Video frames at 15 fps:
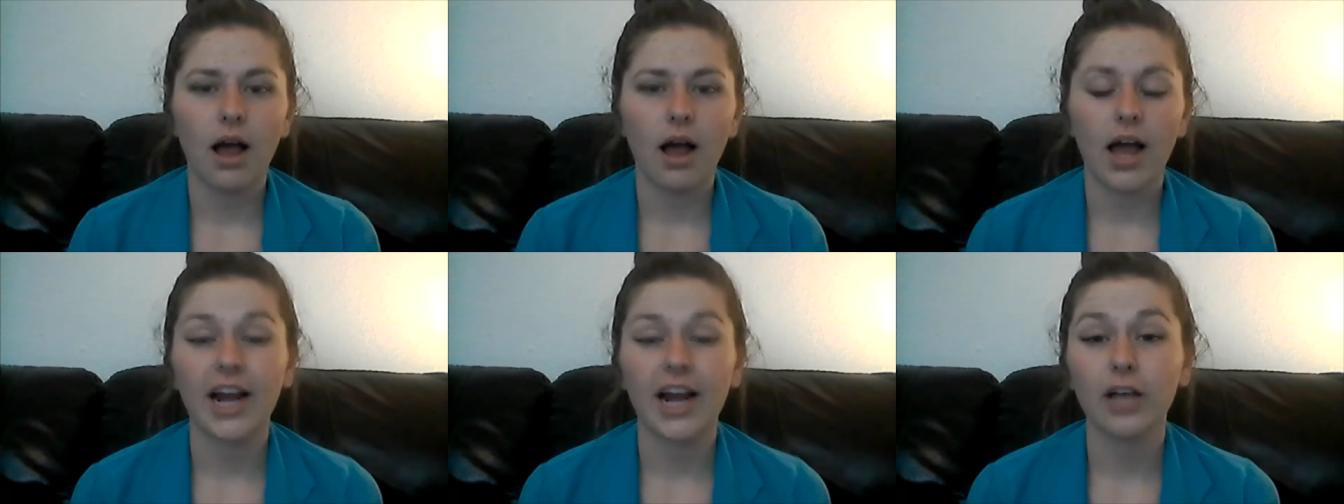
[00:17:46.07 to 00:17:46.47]

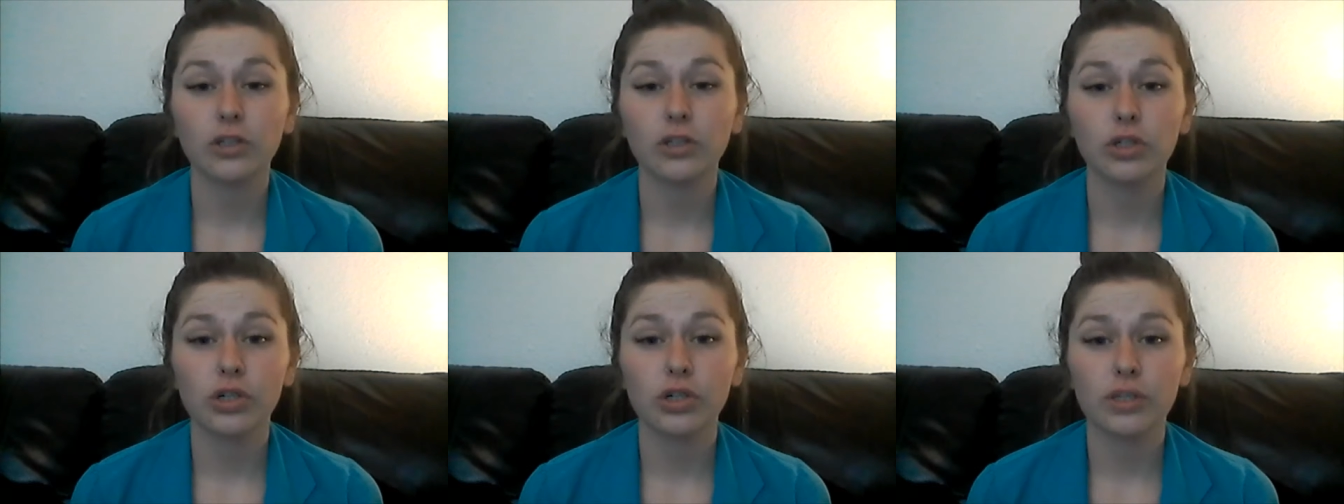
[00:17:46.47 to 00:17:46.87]
And I
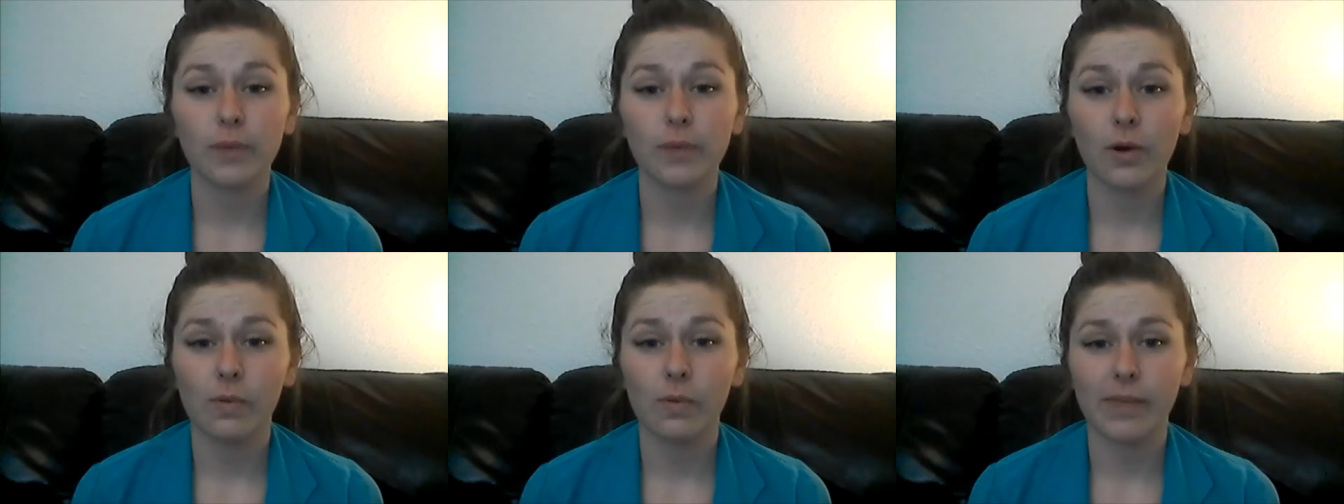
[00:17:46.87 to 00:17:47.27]
also do just
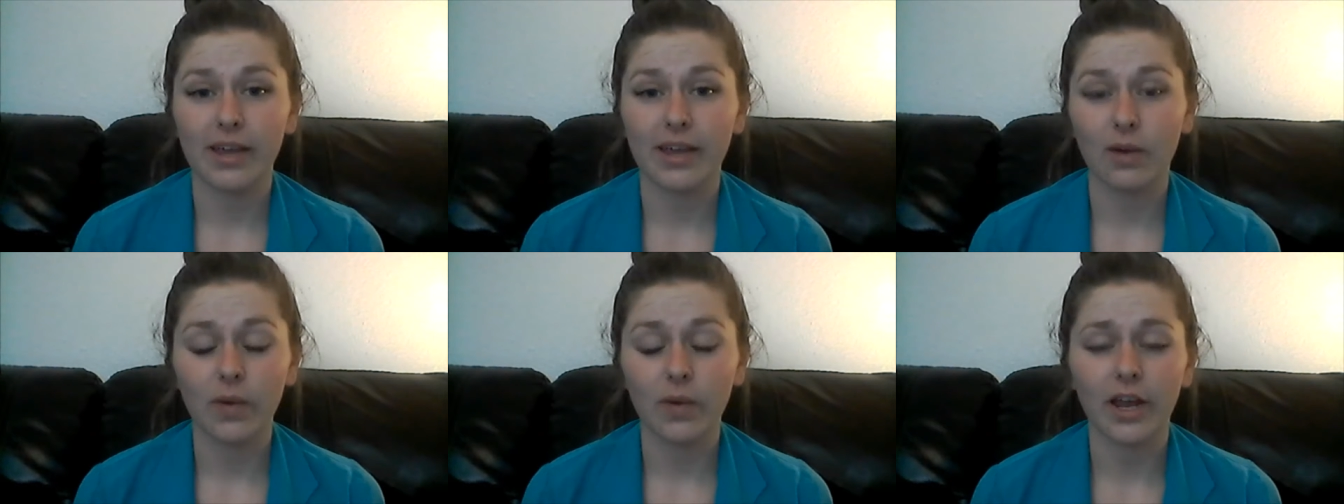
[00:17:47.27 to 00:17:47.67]
want to make
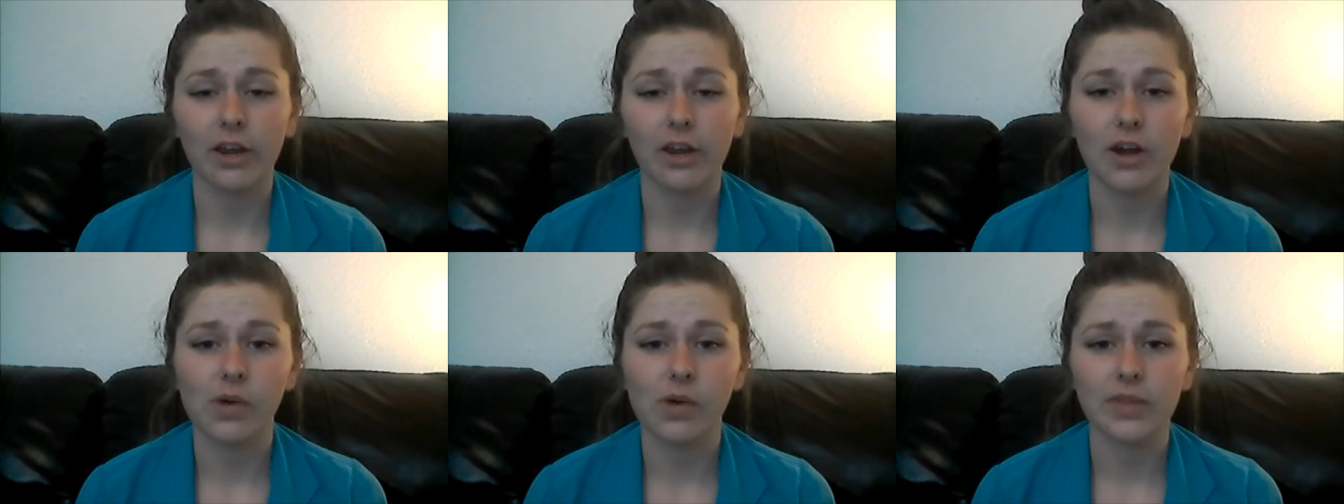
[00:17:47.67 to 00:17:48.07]
a quick
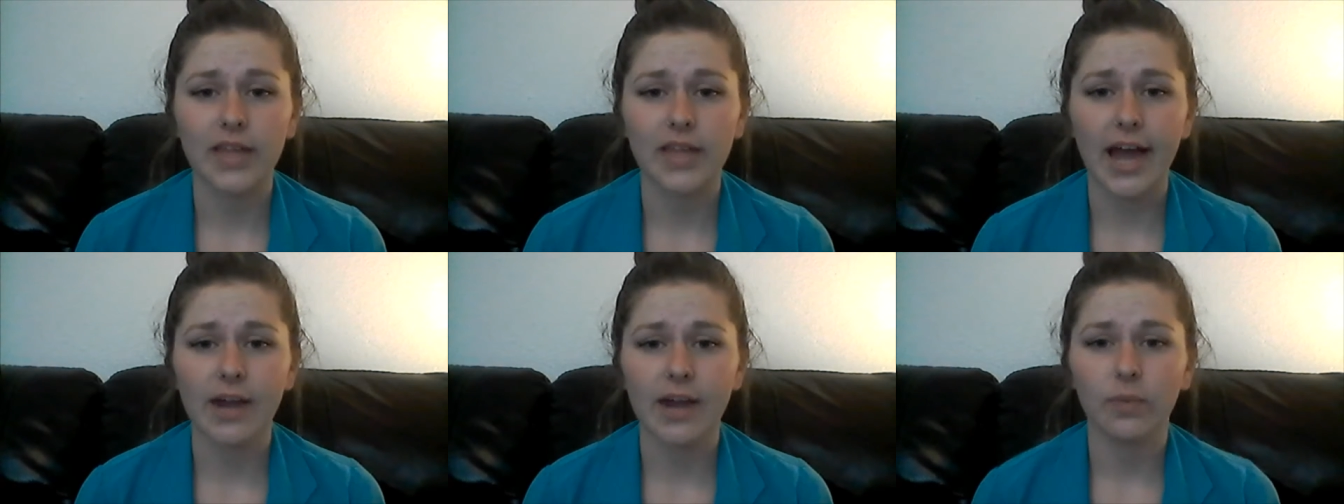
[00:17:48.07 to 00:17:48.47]
note
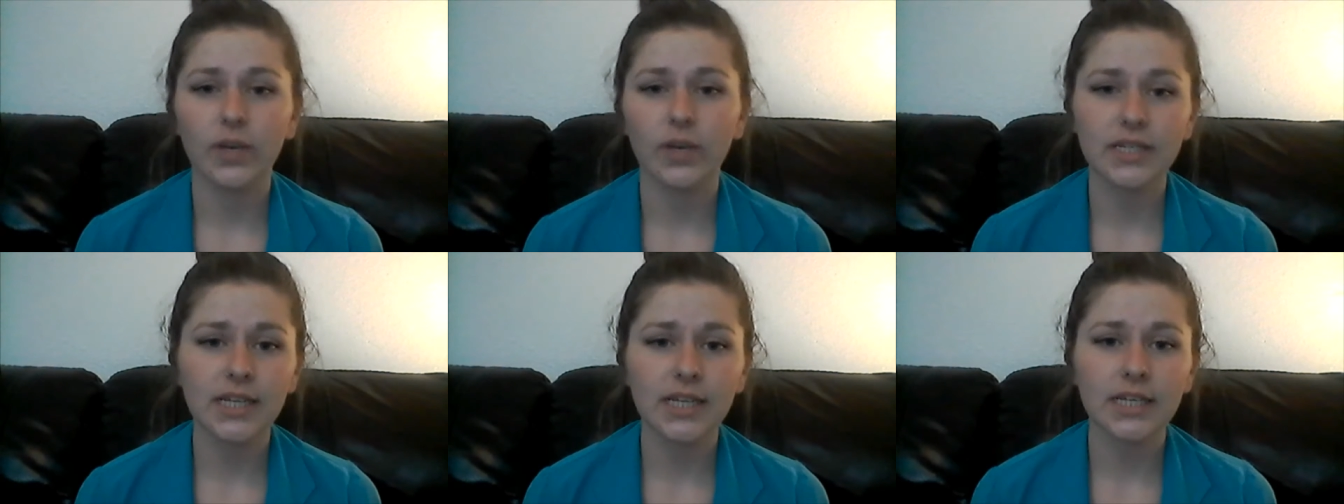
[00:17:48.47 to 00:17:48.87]
that it
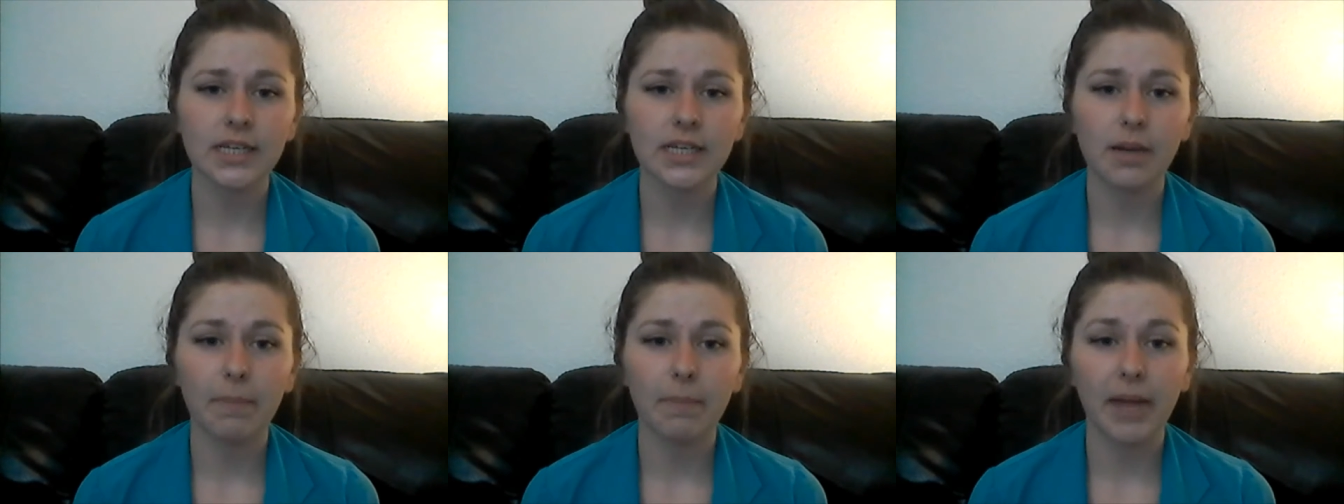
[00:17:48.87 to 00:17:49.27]
wasn't
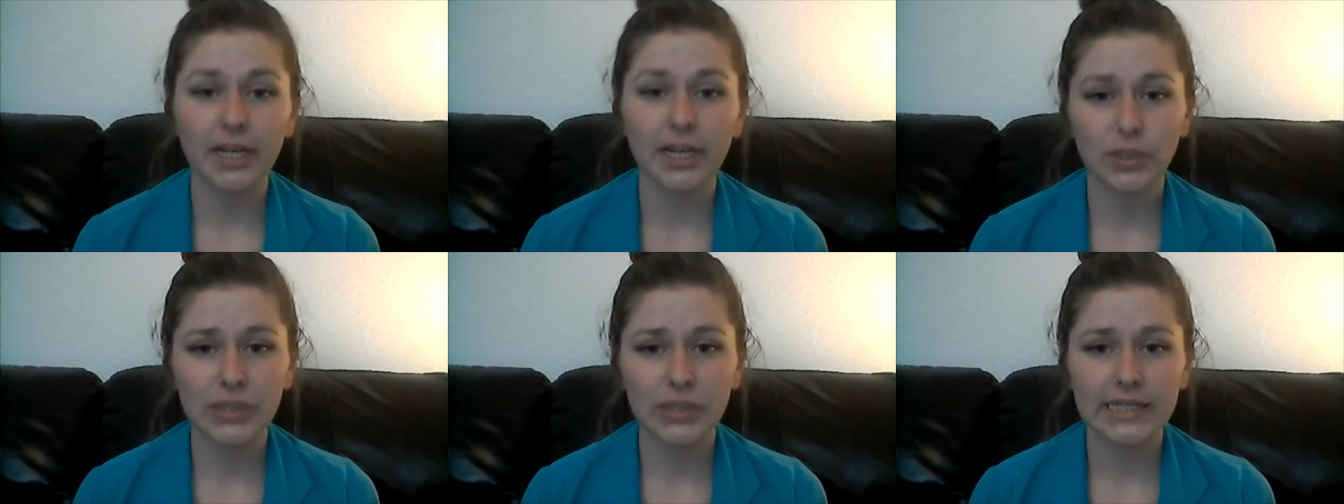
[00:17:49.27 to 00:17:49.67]
my
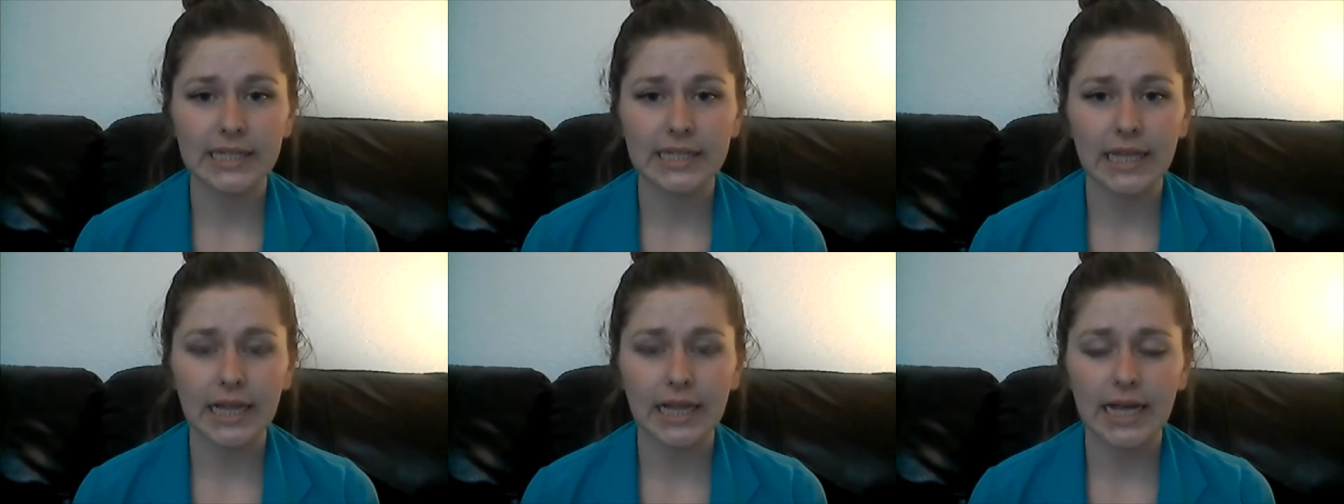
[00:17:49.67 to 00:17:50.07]
students in
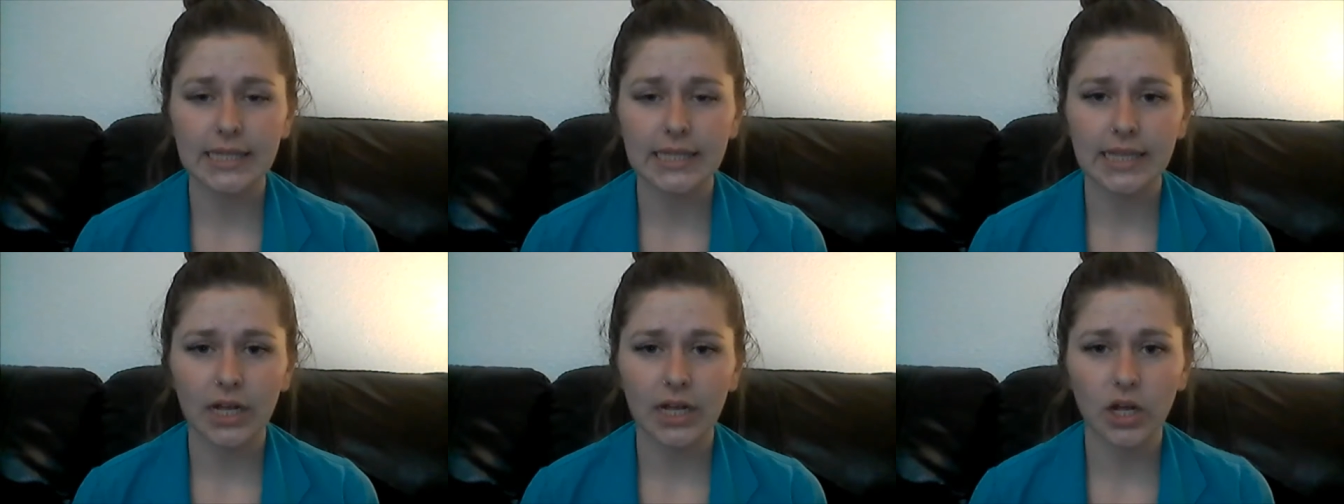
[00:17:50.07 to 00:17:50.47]
my class
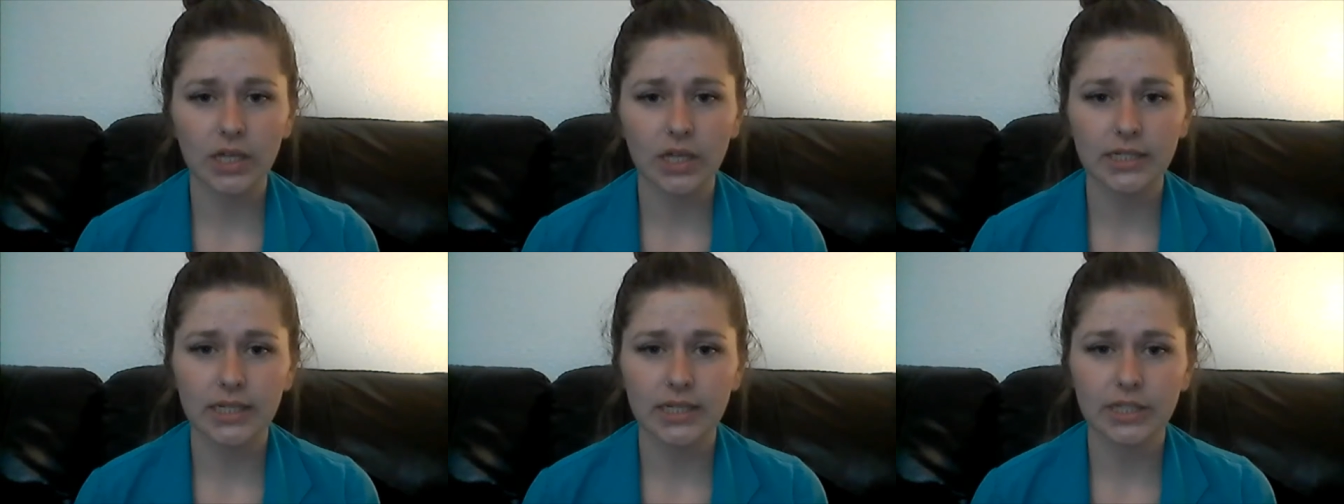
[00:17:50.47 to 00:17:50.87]
that
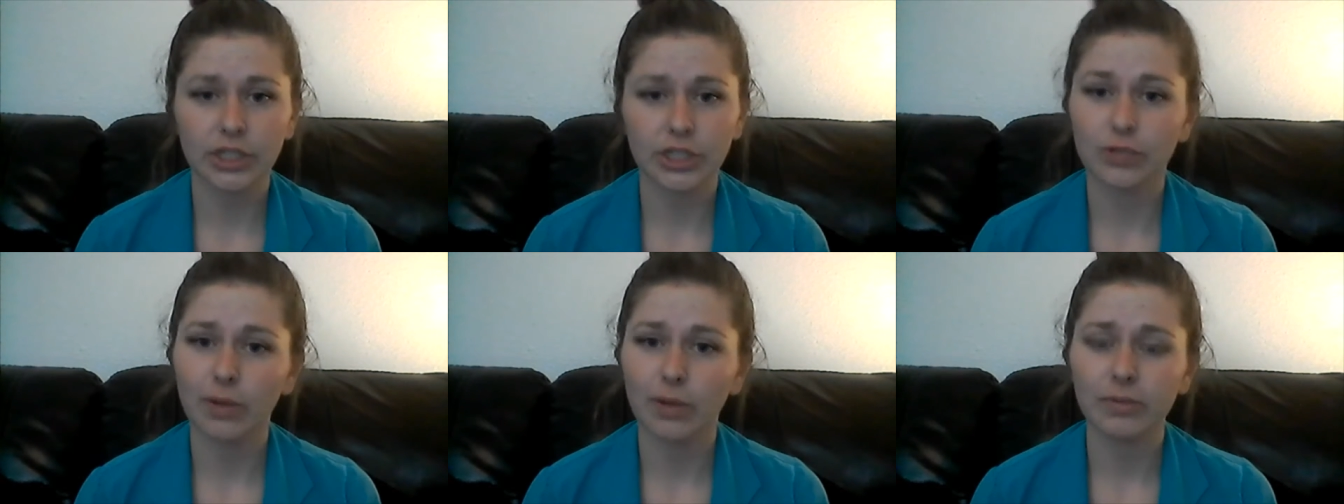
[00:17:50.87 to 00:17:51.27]
caused this
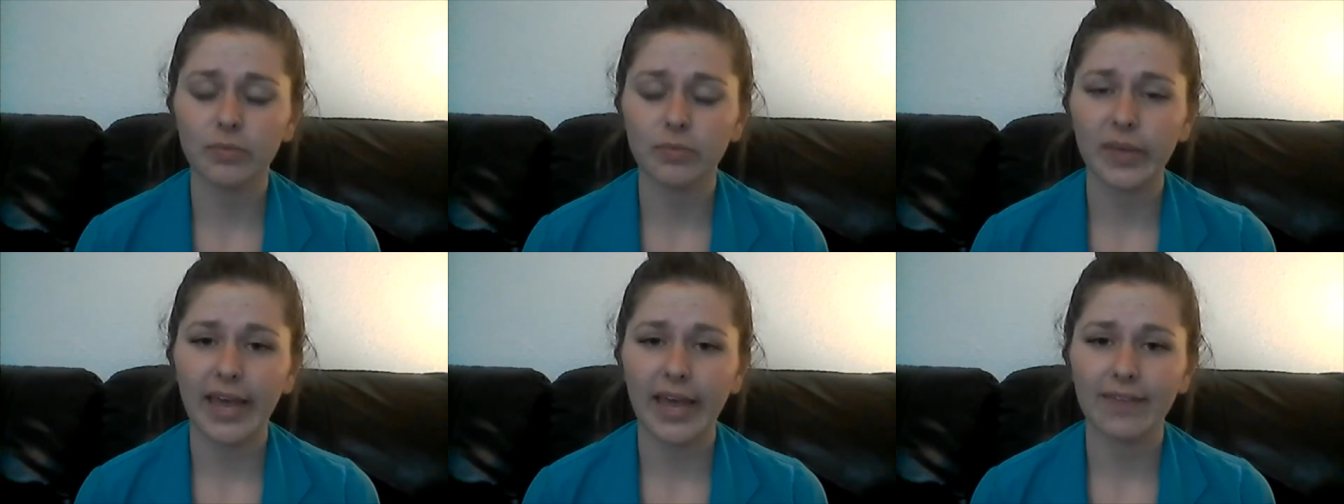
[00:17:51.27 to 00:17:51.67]
disruptive
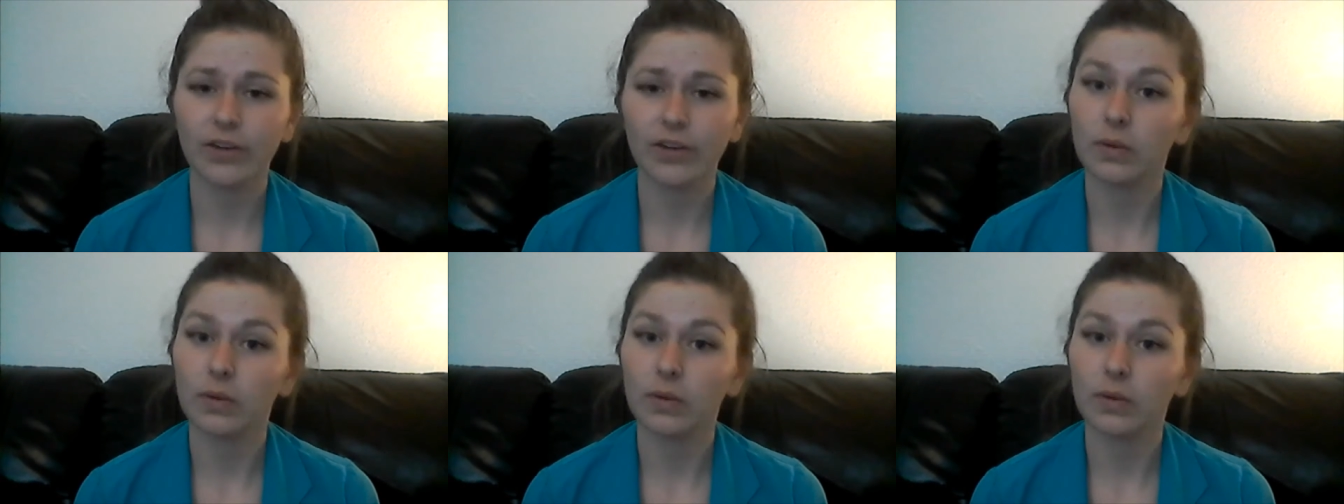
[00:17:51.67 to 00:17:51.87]
behavior,